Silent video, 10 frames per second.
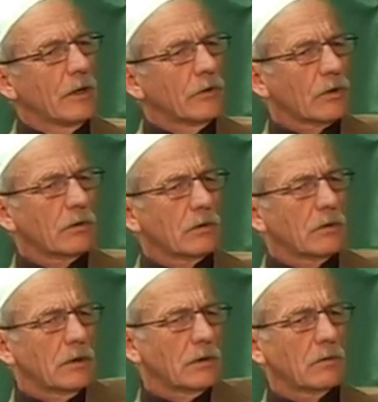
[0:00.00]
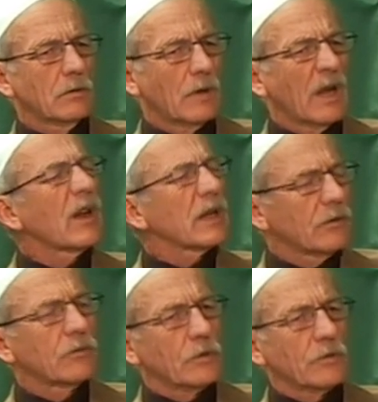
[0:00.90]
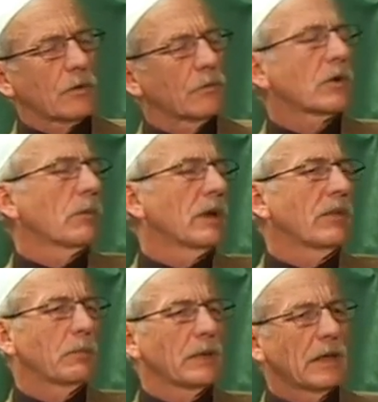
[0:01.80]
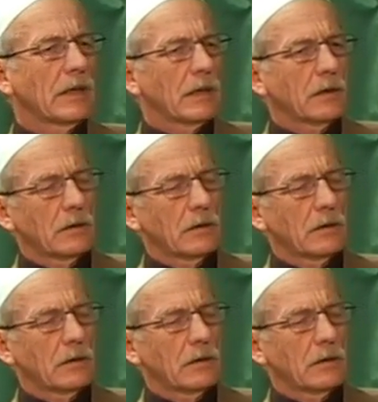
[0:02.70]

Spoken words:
So, and I got some trouble in the beginning.